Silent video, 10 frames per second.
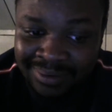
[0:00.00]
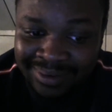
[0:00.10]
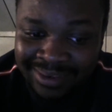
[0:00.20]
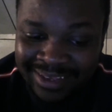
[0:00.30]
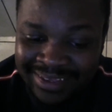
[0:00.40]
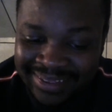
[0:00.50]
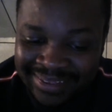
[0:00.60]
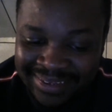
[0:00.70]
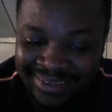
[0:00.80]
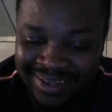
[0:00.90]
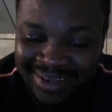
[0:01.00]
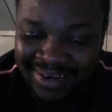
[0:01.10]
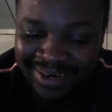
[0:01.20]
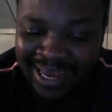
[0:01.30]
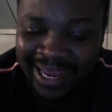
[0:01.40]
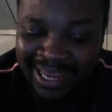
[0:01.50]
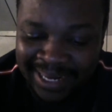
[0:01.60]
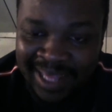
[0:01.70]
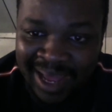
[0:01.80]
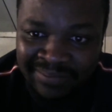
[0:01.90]
the guy kind of
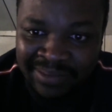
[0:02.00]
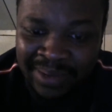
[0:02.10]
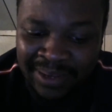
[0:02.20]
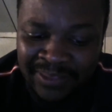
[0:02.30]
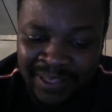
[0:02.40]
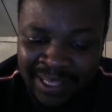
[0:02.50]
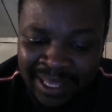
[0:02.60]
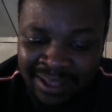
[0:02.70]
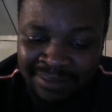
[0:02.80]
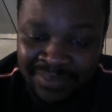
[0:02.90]
laughed about the uh,